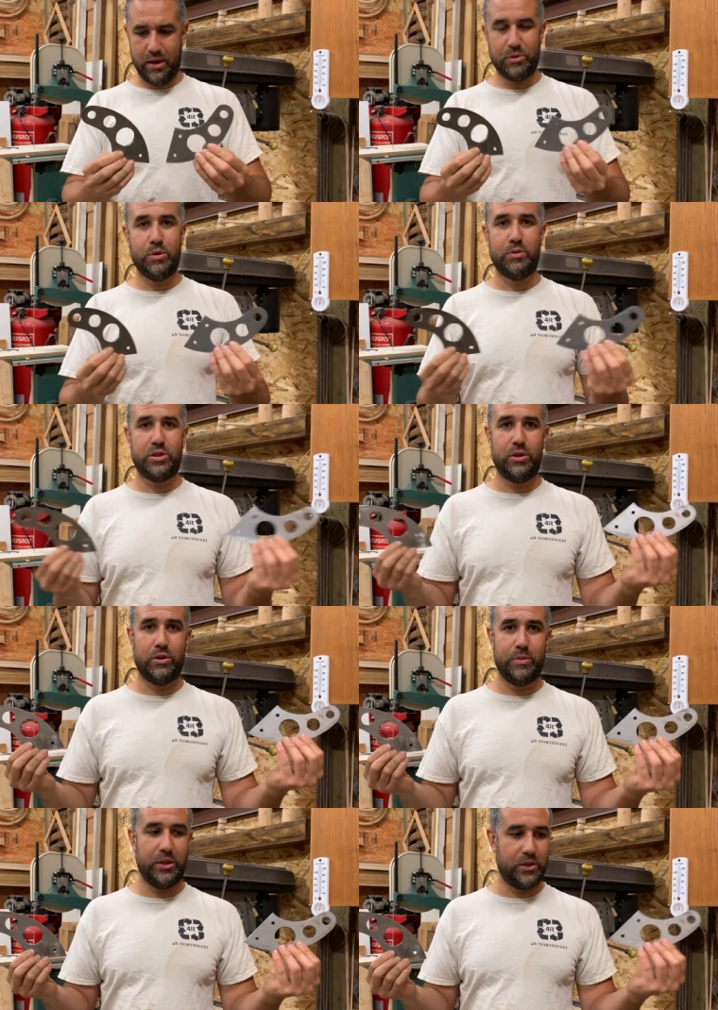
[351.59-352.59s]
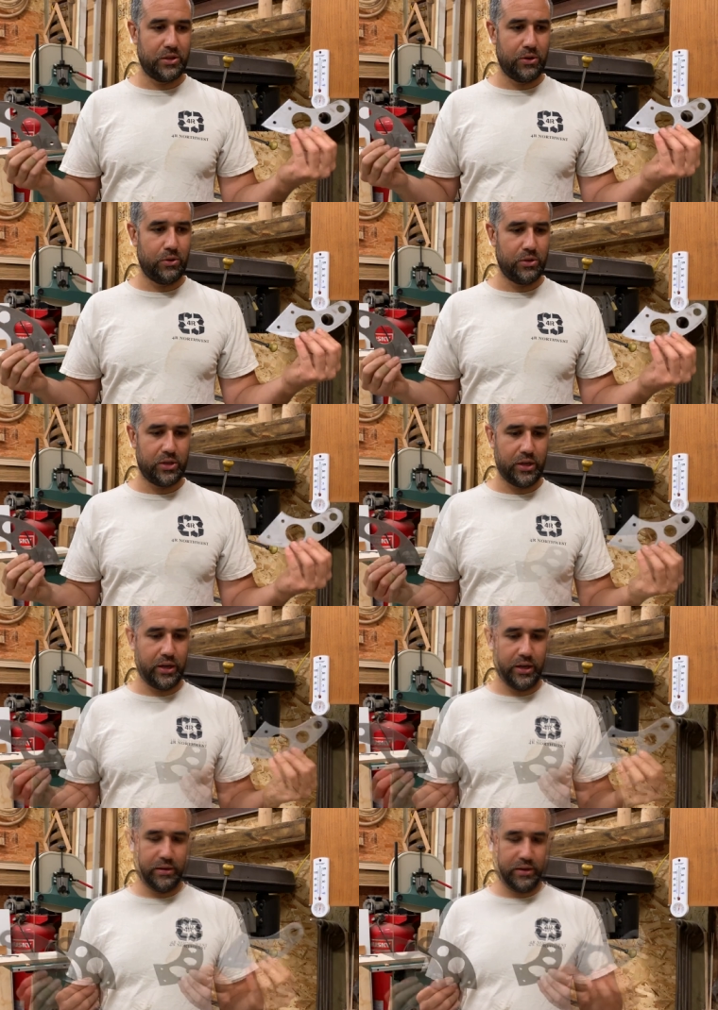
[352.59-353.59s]
I'm super stoked about this little hole saw
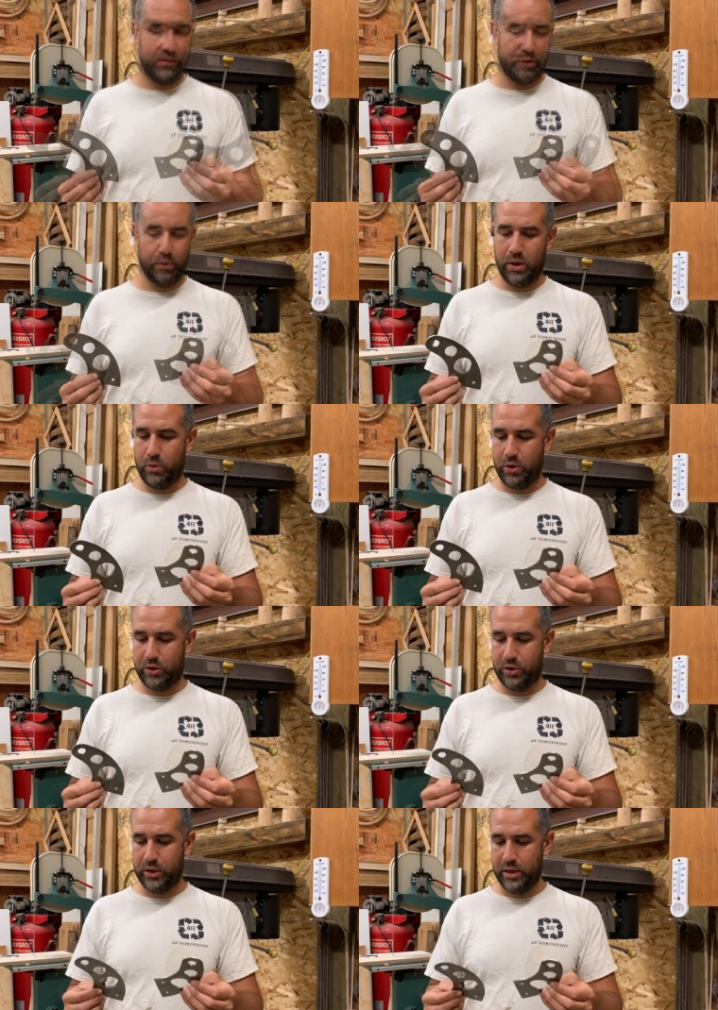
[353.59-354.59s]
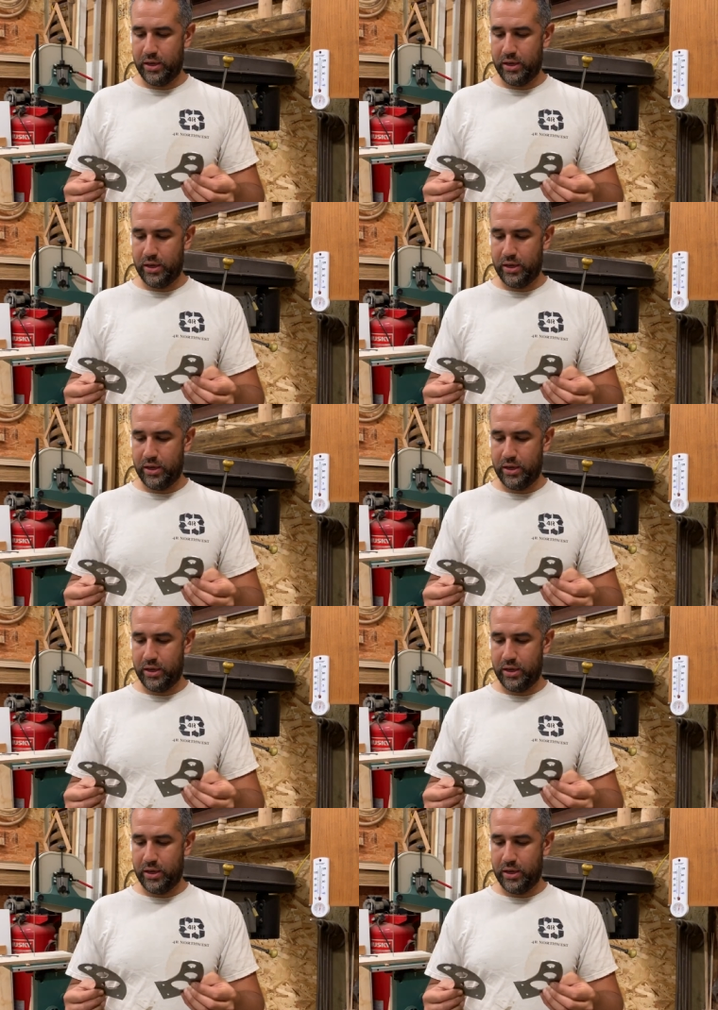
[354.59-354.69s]
kit. Definitely well worth it.